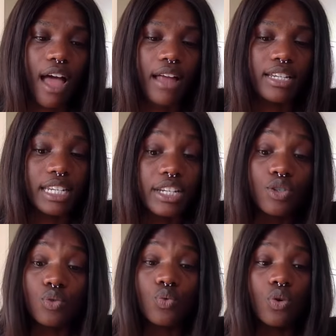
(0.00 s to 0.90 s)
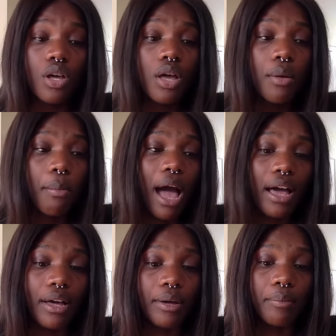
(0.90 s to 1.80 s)
I did do
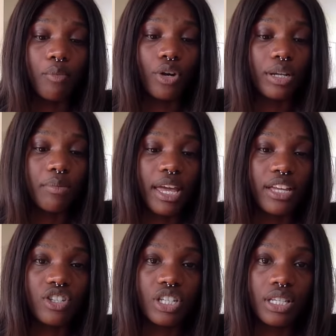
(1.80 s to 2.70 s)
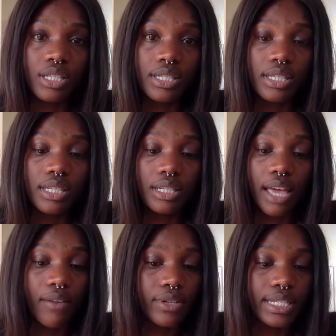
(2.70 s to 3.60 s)
my morning pages
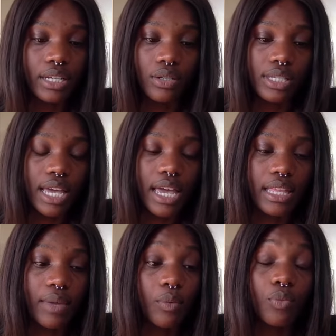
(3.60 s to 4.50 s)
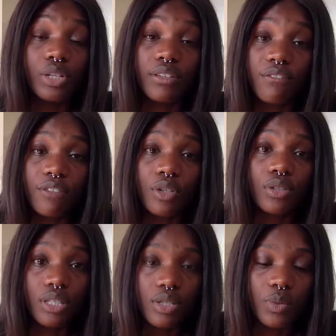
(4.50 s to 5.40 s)
every single day. They were really
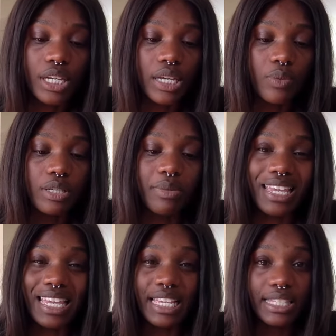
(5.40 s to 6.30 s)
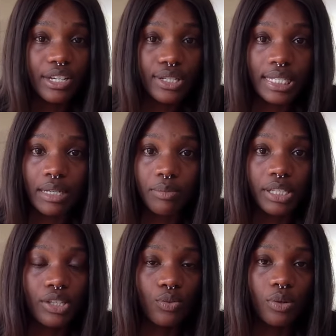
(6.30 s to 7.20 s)
filled this week. It was a bit easier to
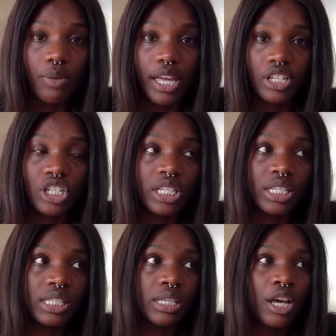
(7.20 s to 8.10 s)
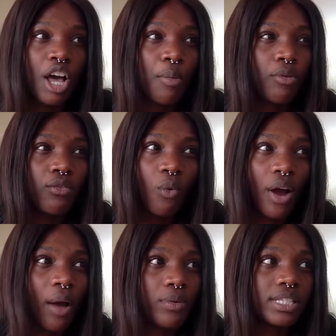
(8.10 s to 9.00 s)
complete 3 pages.
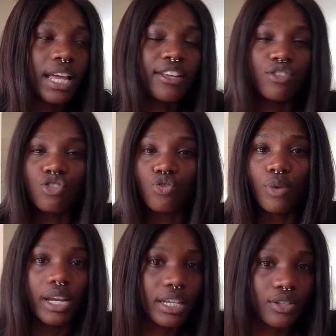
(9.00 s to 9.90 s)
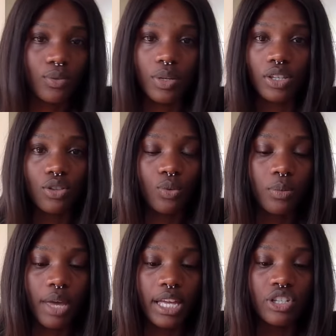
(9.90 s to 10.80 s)
Before, I was like dreading doing the 3
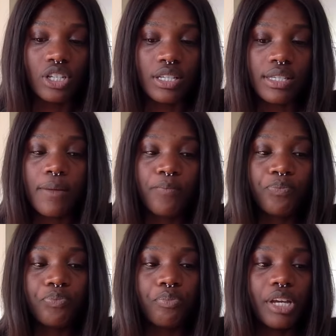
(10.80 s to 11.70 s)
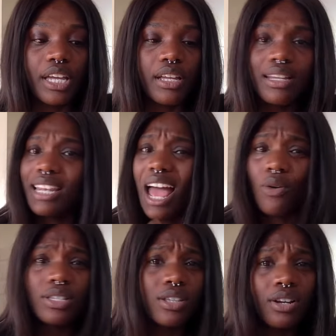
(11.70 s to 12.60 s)
pages, but
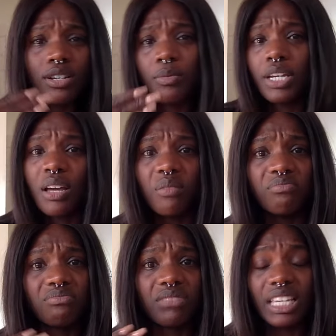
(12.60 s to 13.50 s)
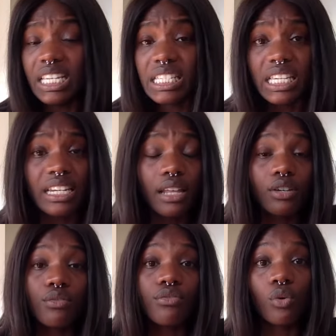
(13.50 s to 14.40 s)
now it's starting to become easy and I
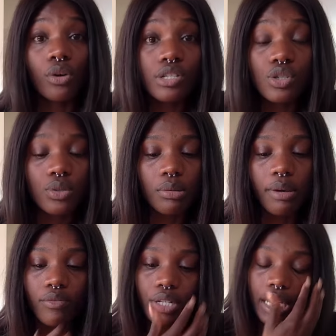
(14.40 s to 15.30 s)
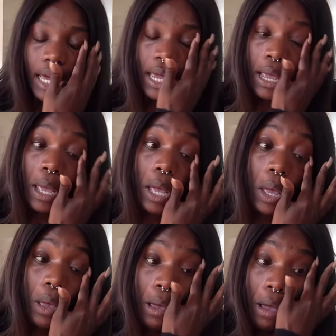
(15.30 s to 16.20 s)
look forward to them every day.
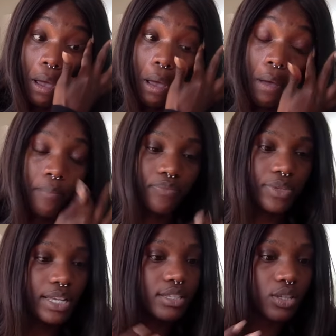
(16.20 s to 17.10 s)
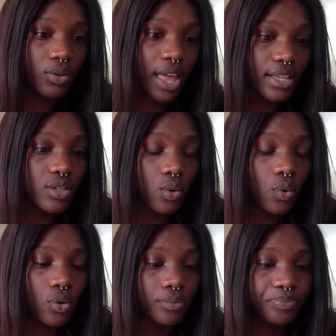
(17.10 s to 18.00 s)
And so that's
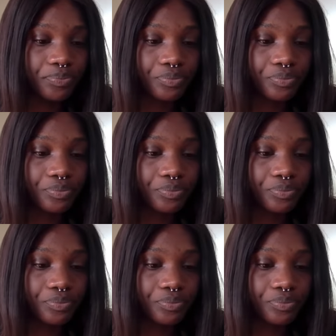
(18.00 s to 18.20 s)
cool.